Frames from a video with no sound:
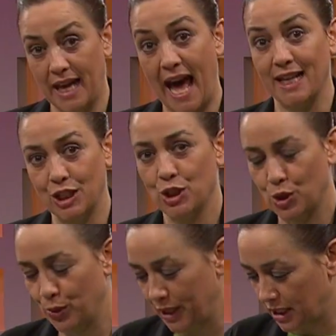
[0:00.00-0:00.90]
adds
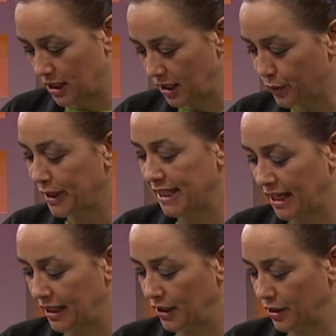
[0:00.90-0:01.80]
to it,
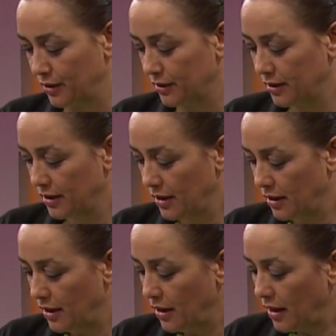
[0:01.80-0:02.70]
irritating you.
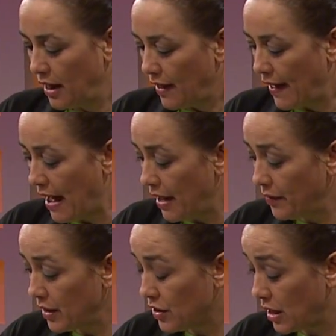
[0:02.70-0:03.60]

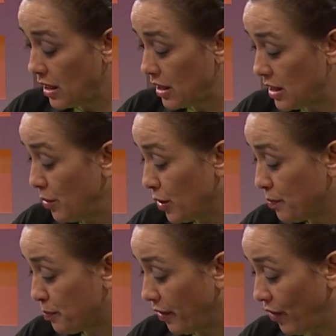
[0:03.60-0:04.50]
She
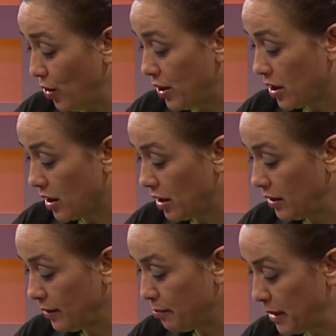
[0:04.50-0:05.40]
would provoke her
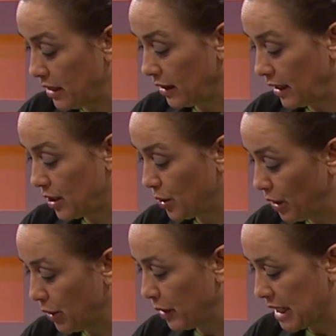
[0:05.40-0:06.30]
bitterly to
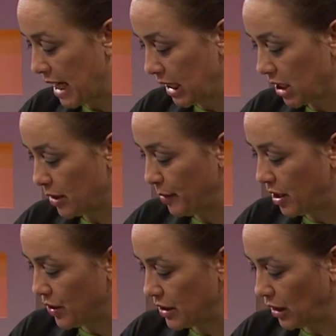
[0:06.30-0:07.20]
irritate her
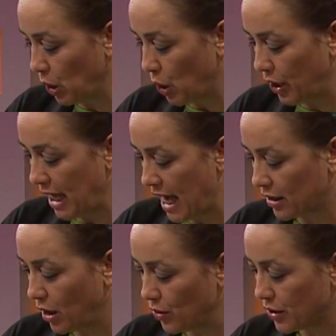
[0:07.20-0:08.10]
because the Lord had
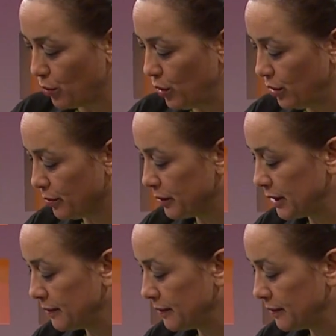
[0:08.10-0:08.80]
closed her womb.